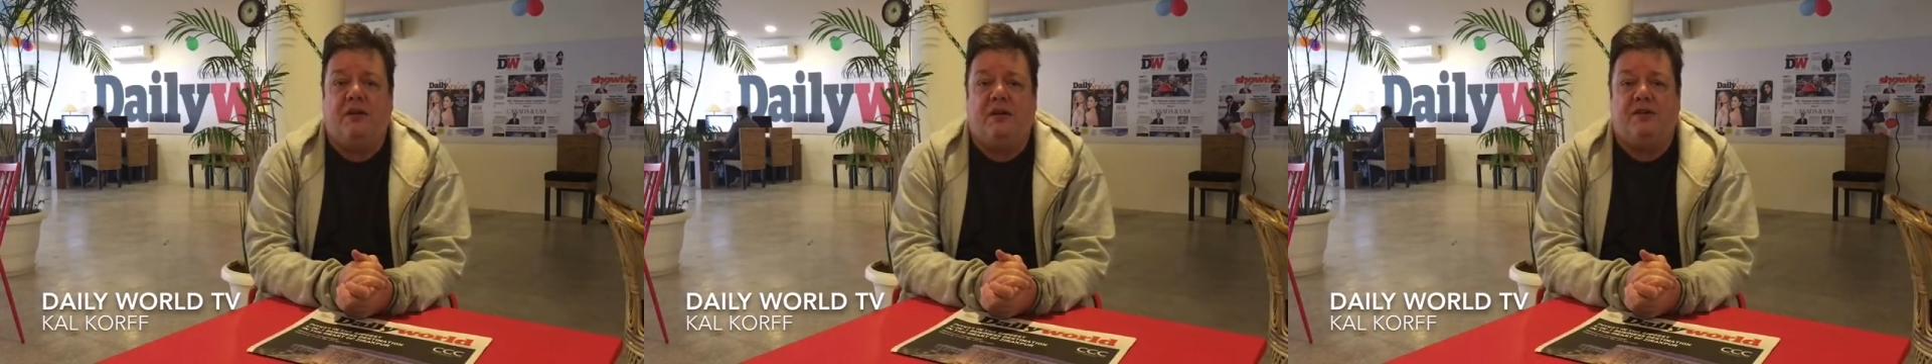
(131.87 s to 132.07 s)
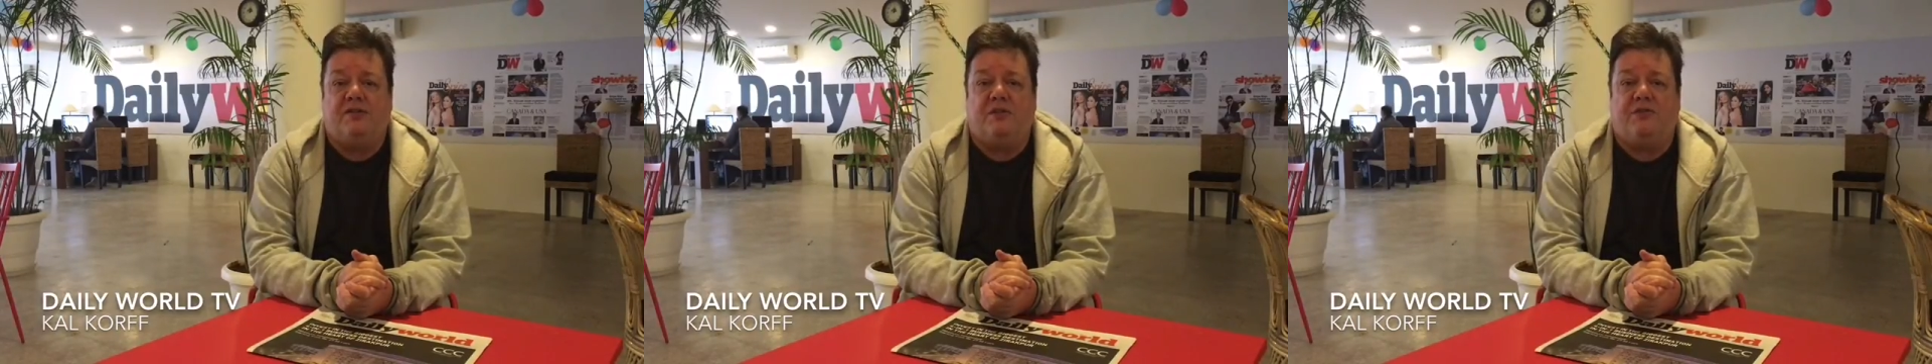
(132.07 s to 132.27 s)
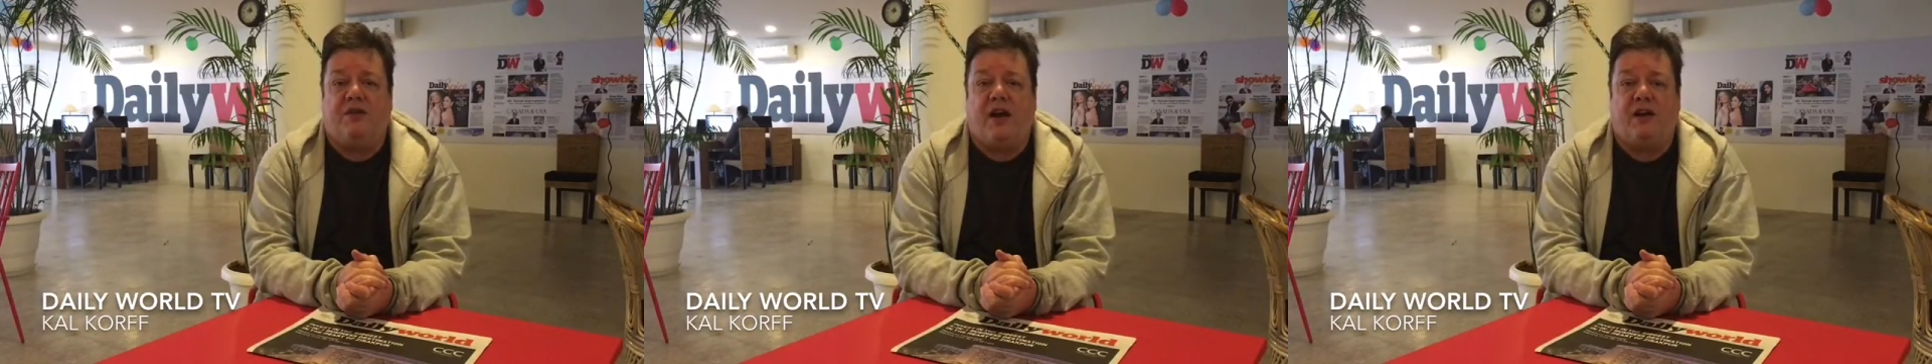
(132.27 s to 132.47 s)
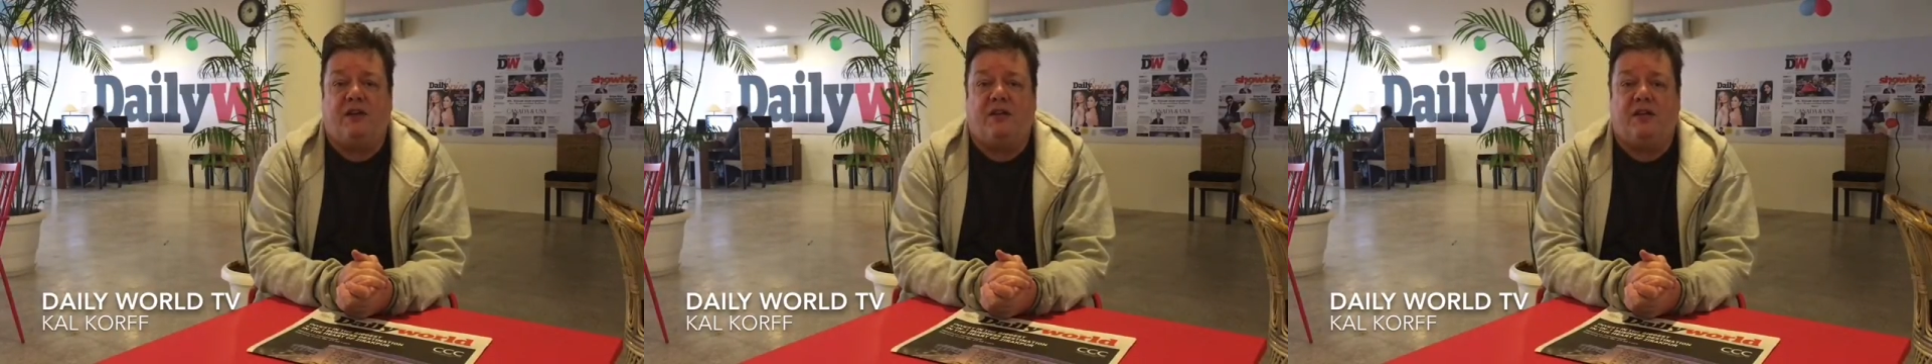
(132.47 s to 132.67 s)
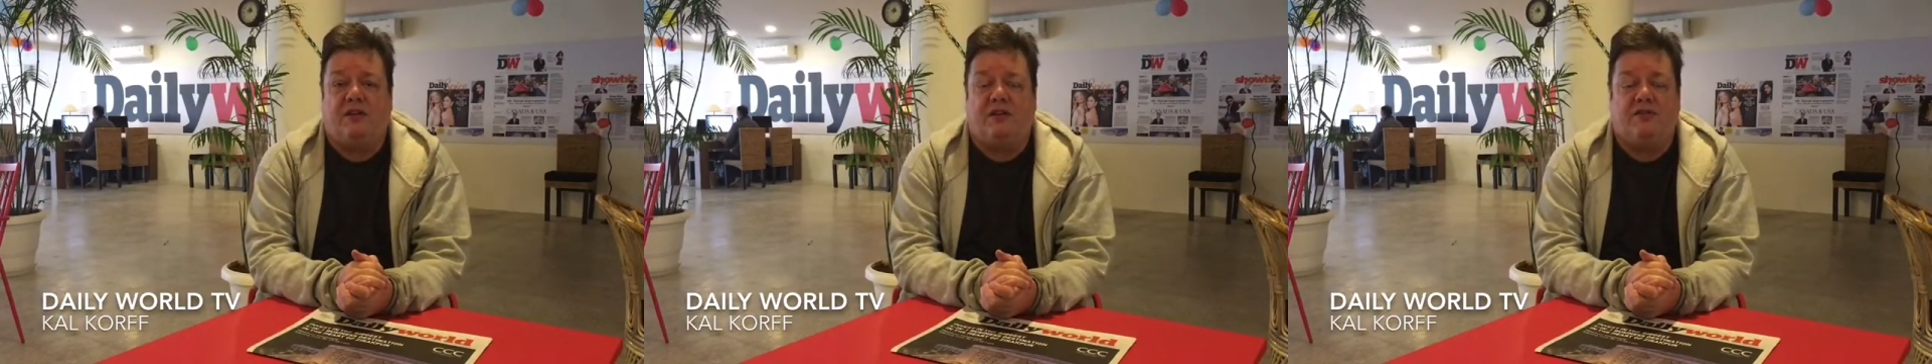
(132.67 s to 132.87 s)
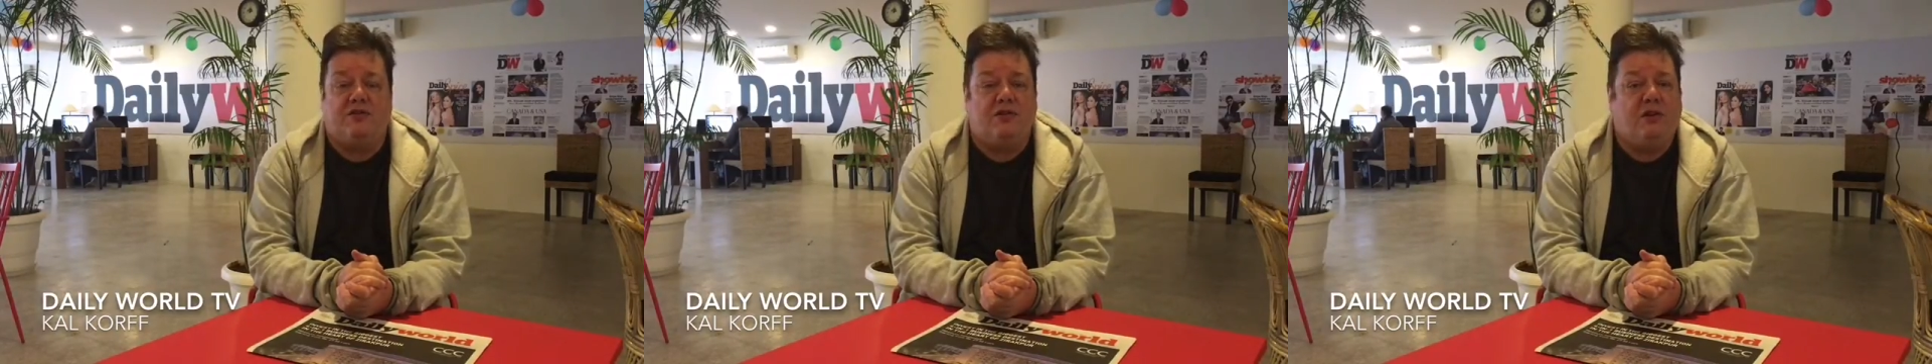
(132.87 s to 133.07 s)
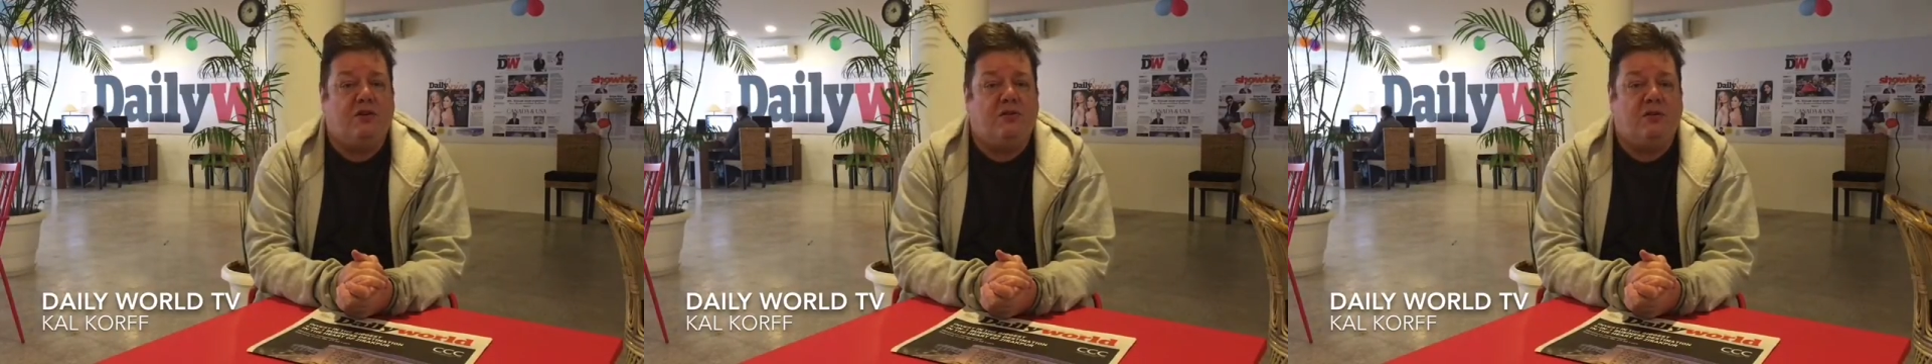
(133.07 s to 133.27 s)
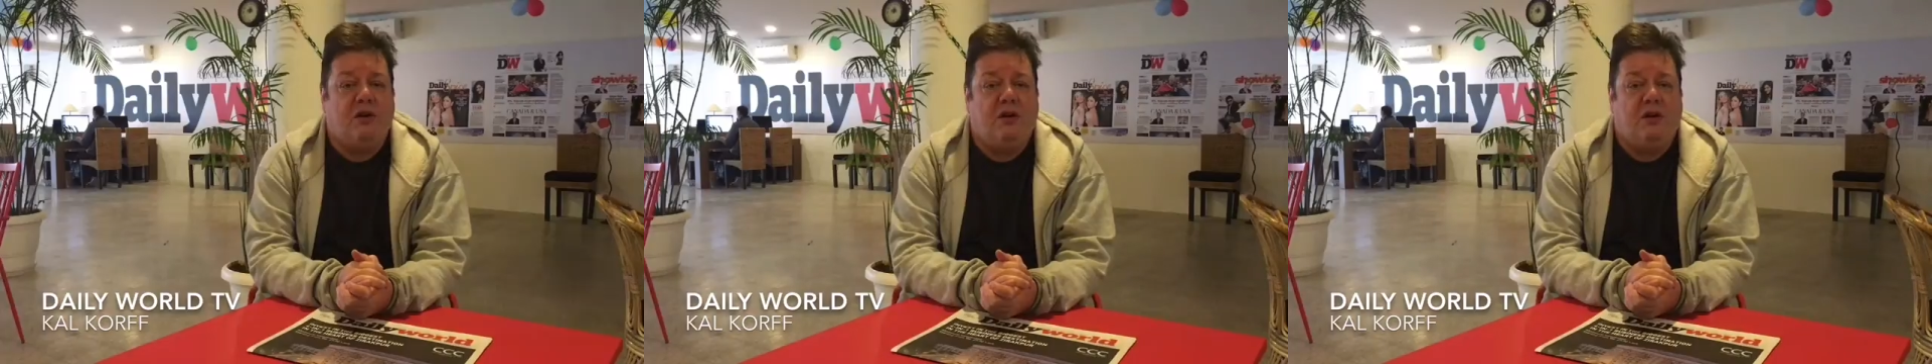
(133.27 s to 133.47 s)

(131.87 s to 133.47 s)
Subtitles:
is the fact that there's no